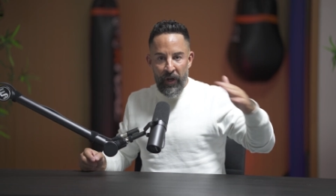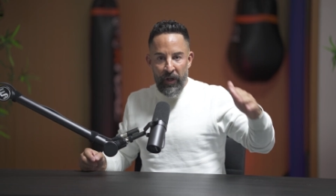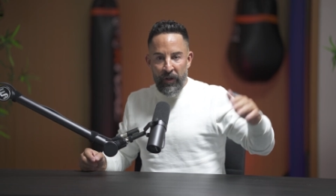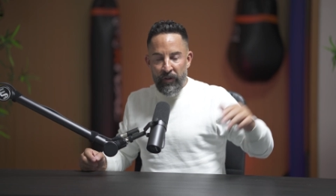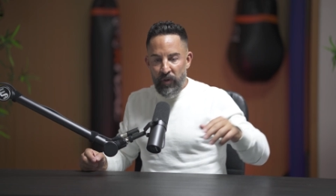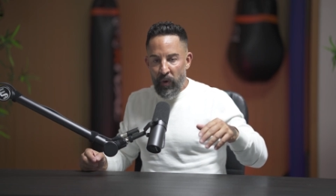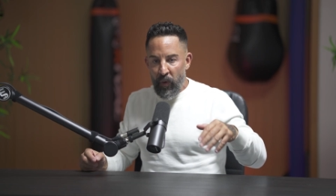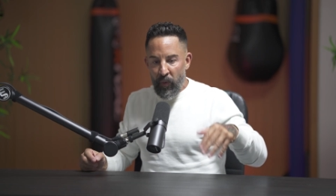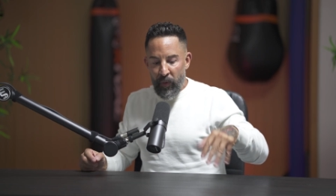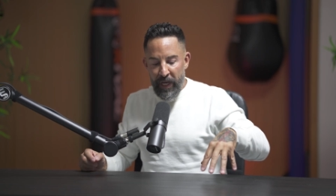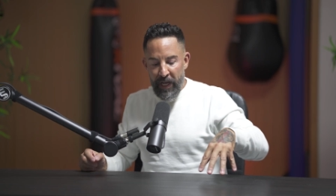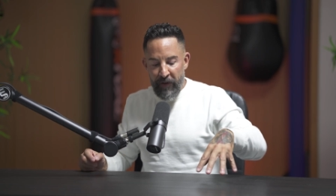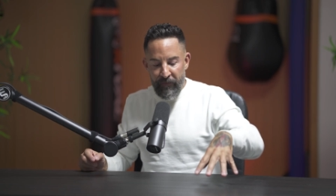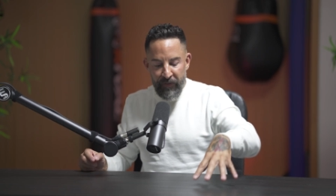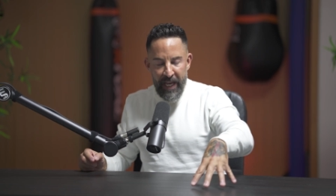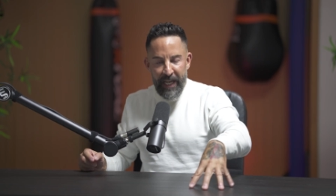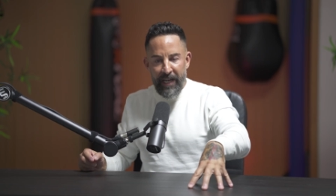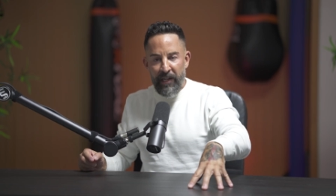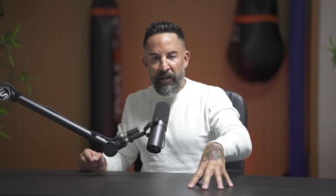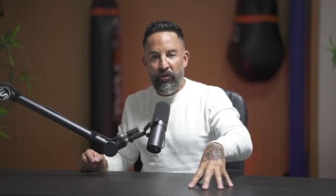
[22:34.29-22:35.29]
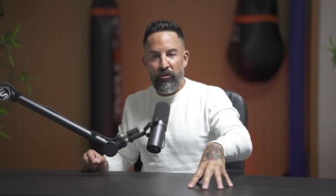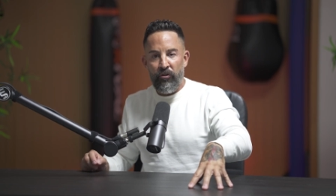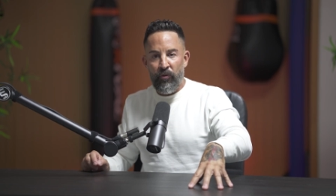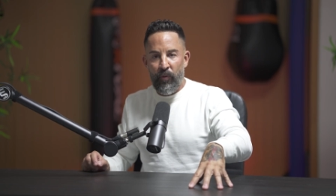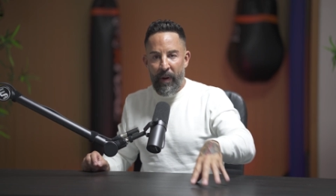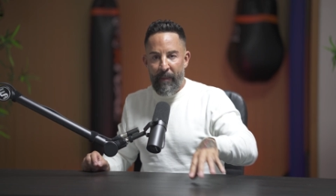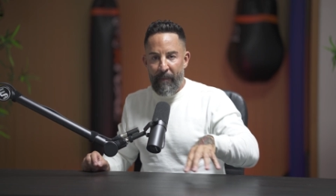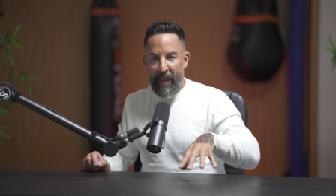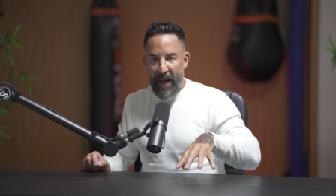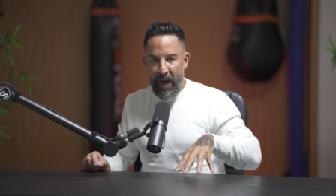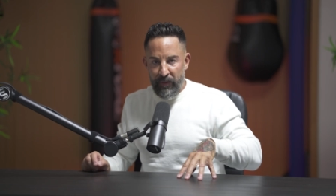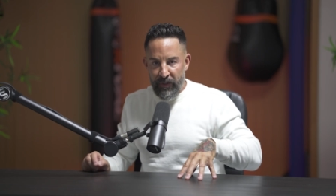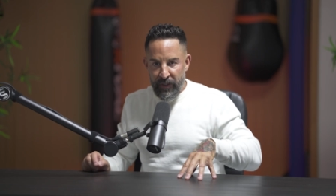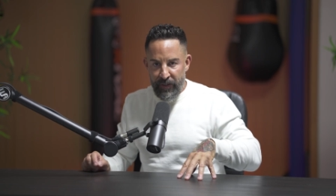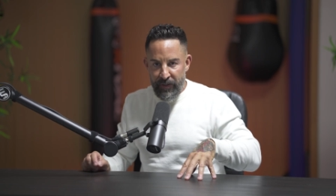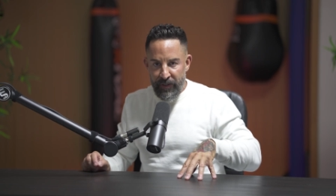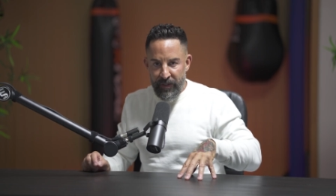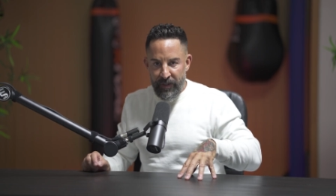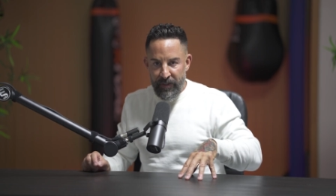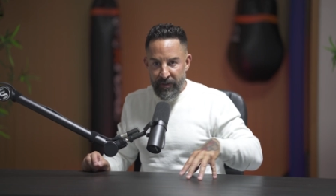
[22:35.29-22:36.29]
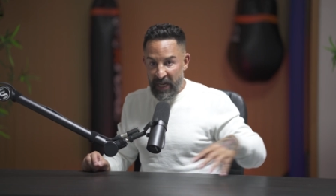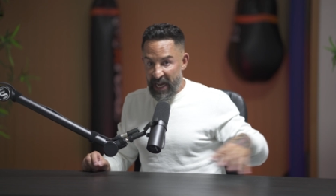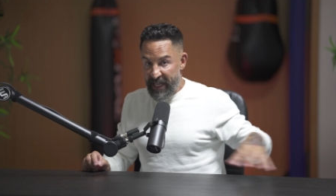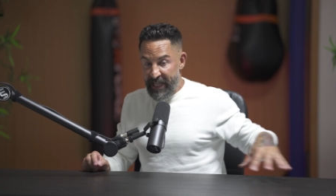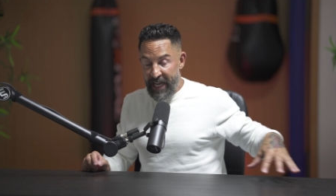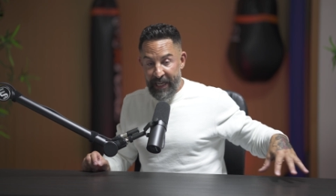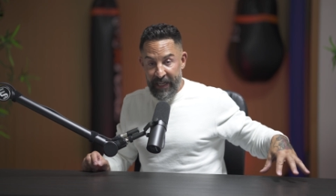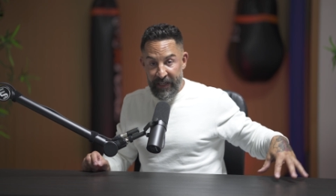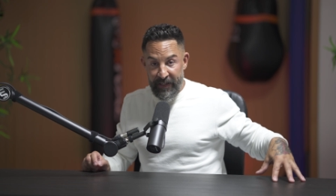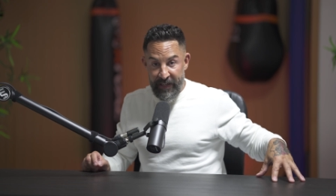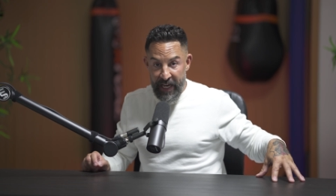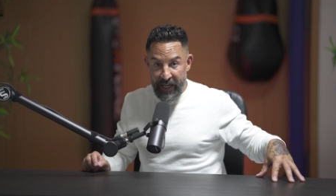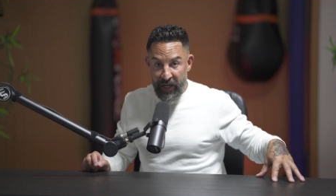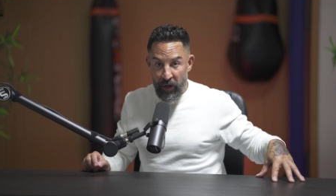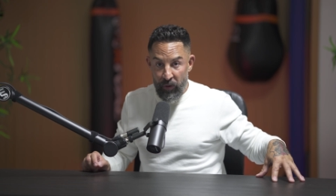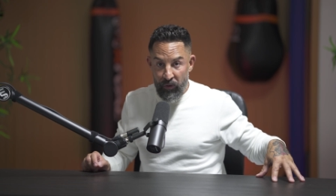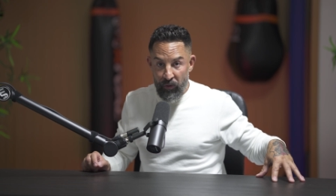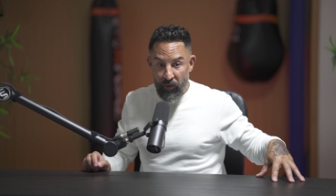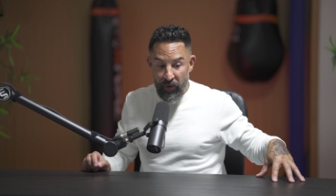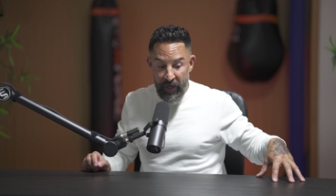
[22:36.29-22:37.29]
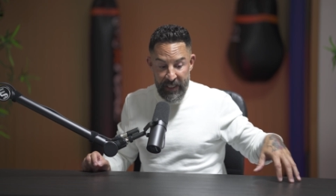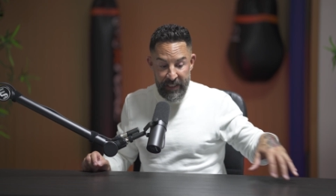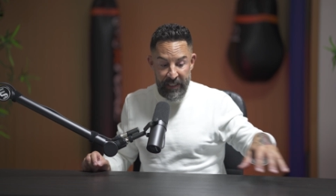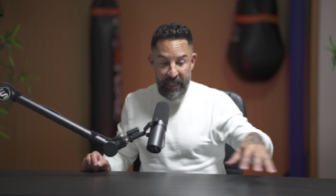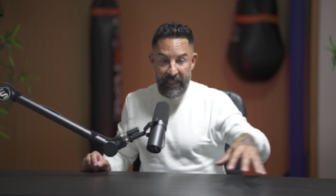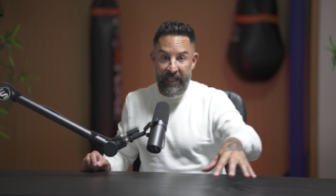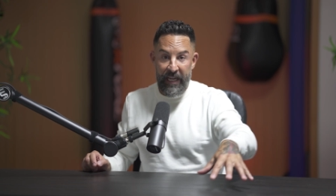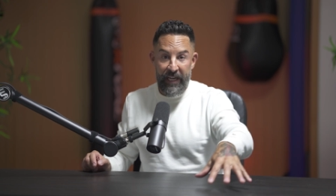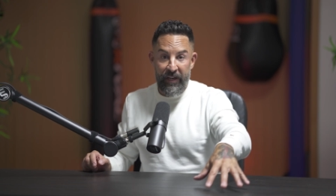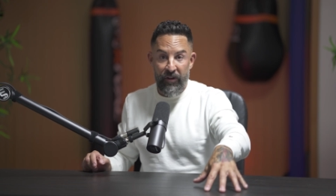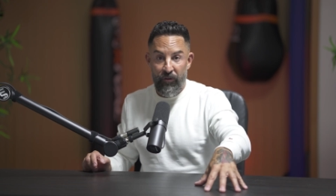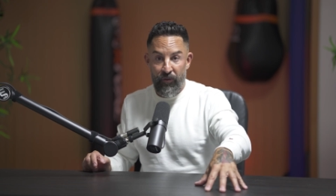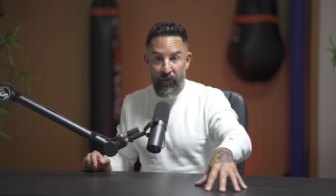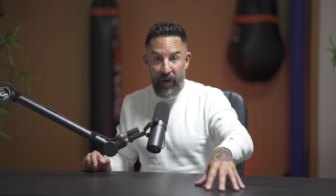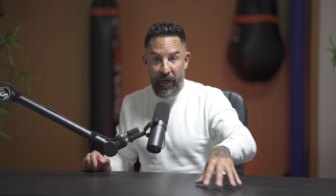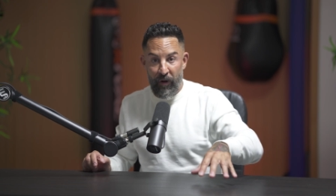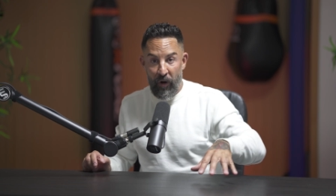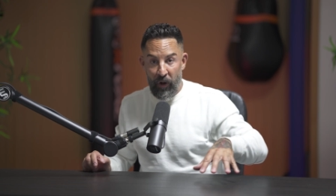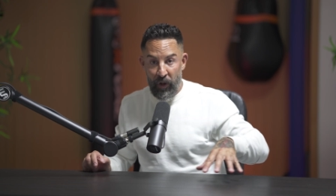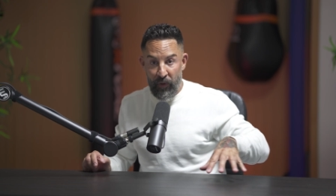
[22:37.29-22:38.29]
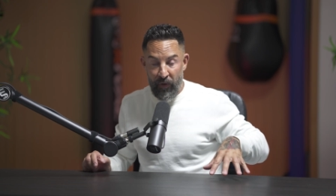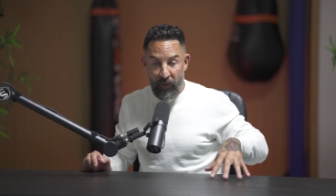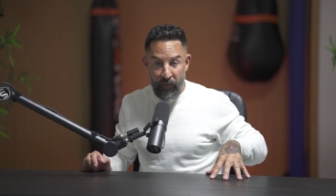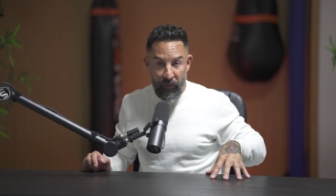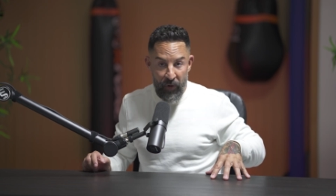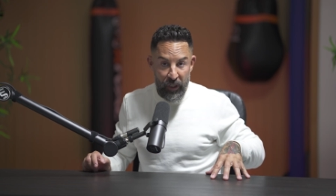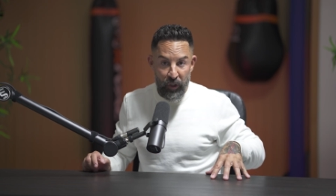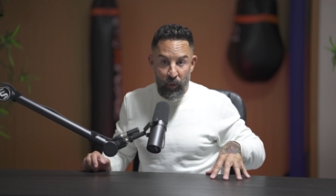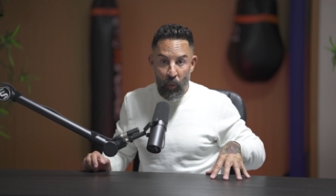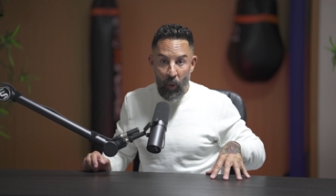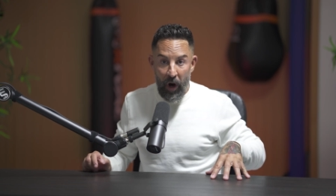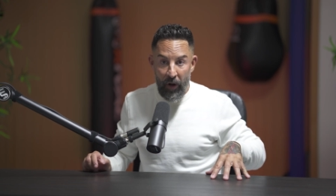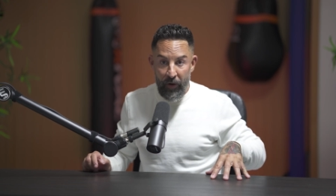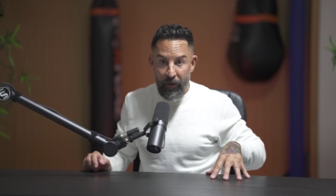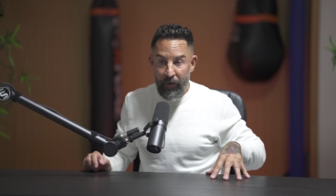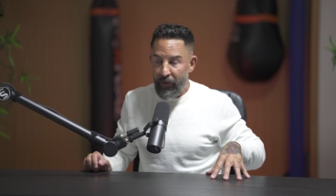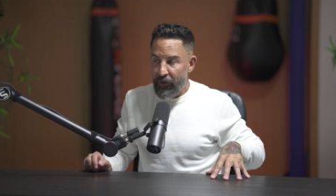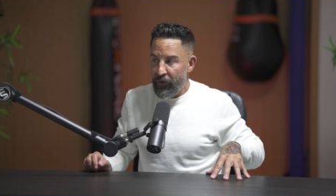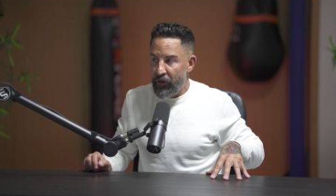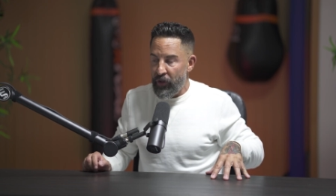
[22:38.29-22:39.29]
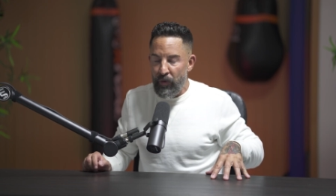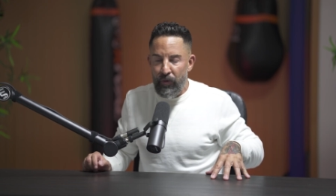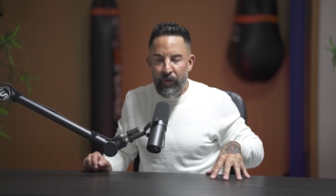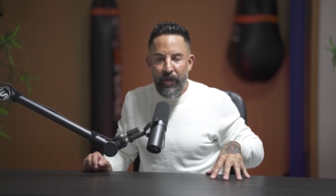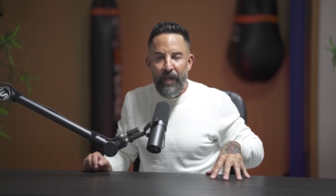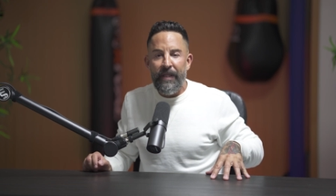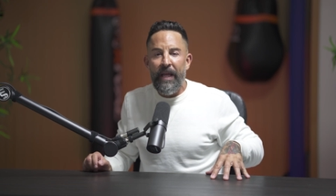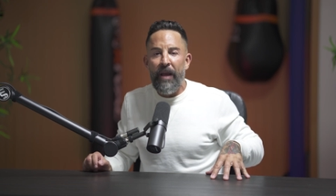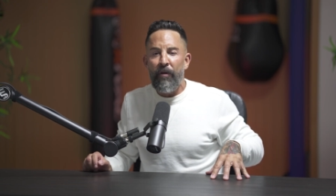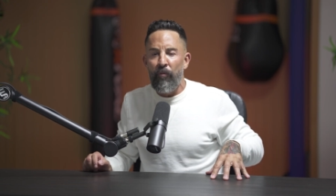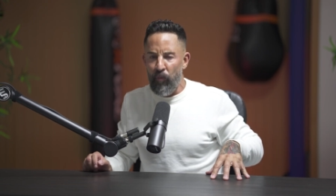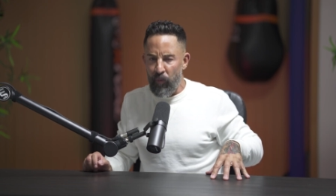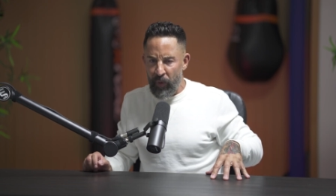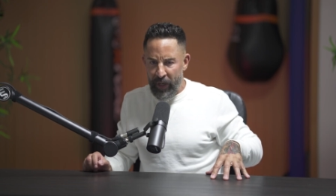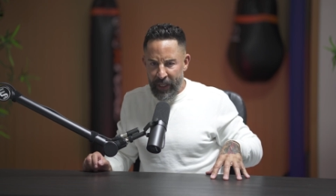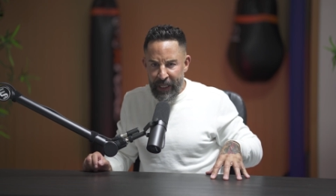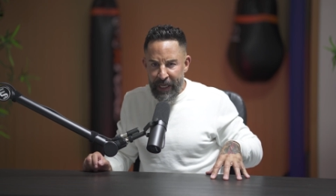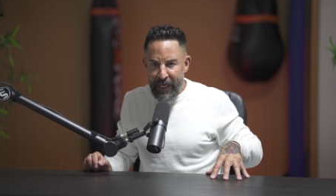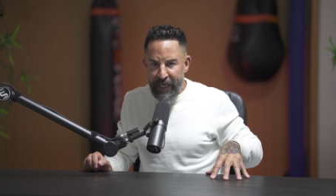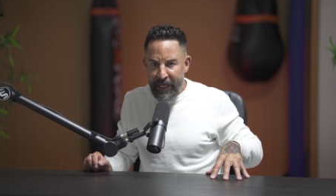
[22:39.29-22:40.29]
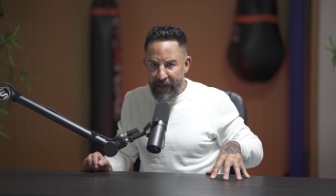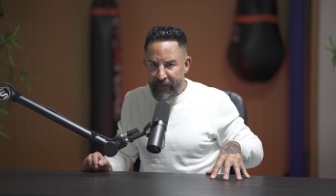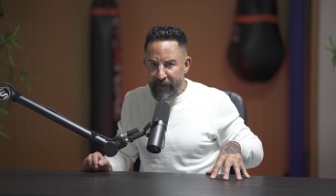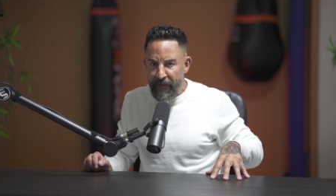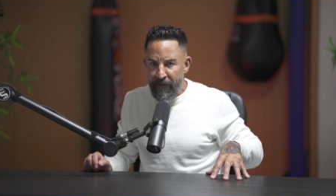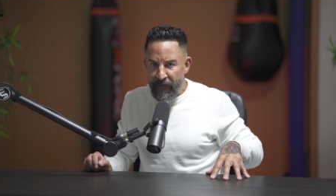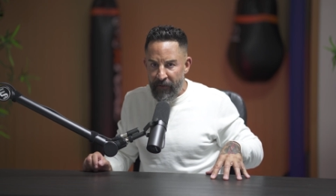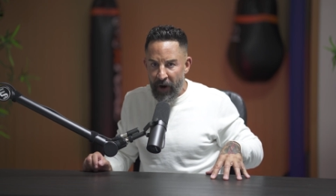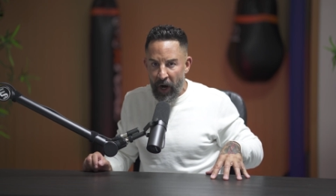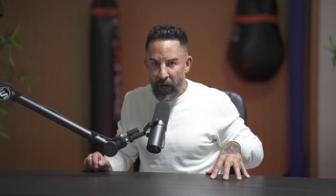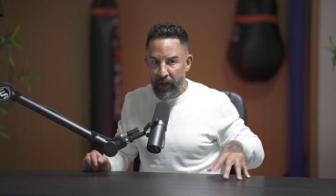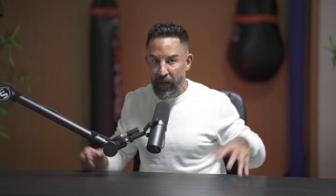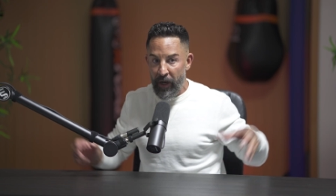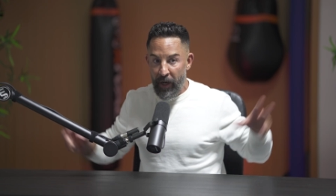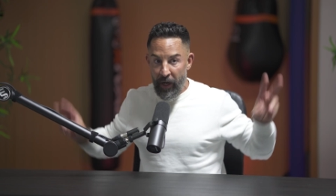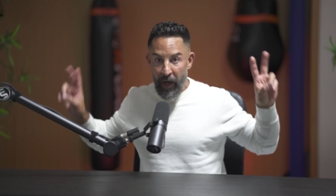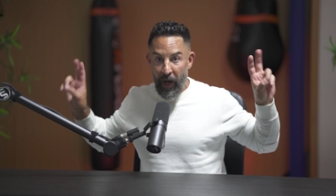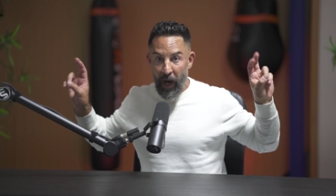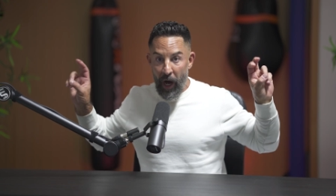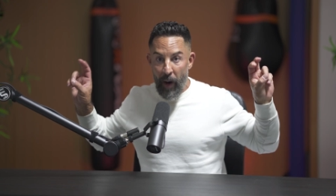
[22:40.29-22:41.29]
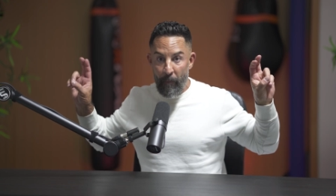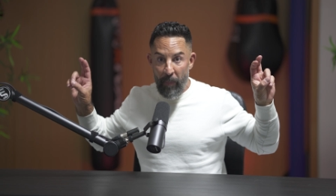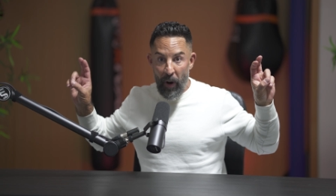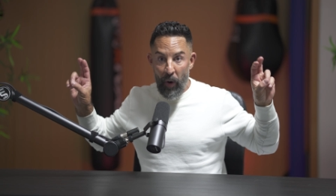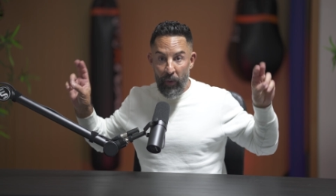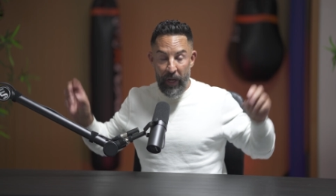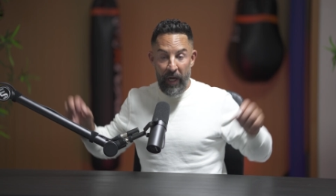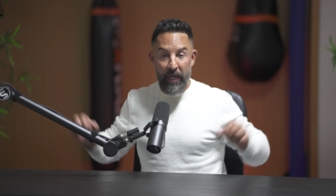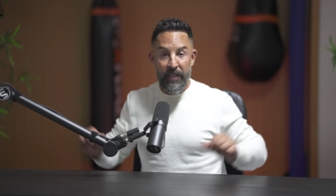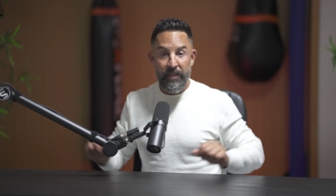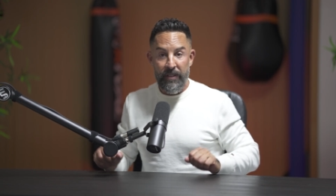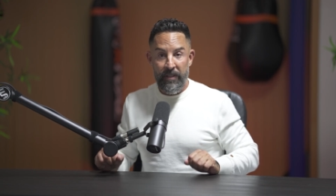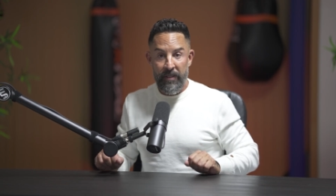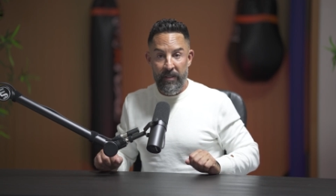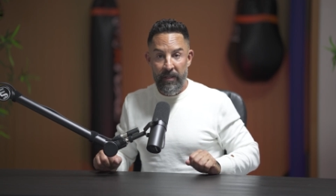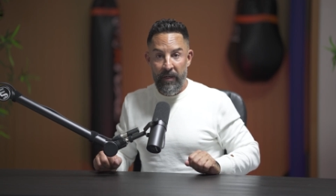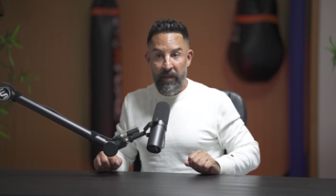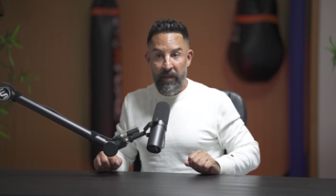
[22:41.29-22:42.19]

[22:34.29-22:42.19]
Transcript: So if they can destroy mountains and they can take out trees and they can drain all of our fresh water, do you think they really give a fuck about us?